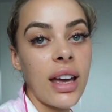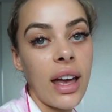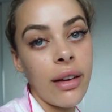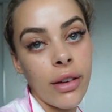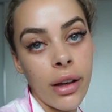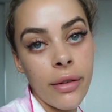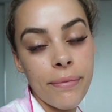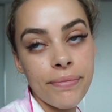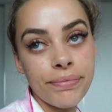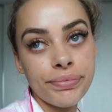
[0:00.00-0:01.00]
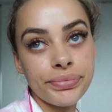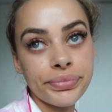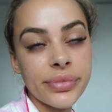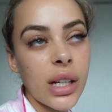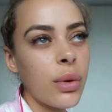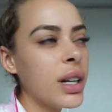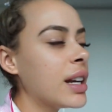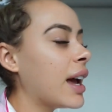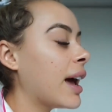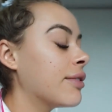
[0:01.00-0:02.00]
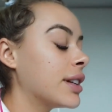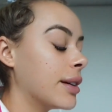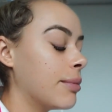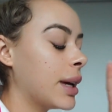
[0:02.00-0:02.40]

ever. What did I have in it?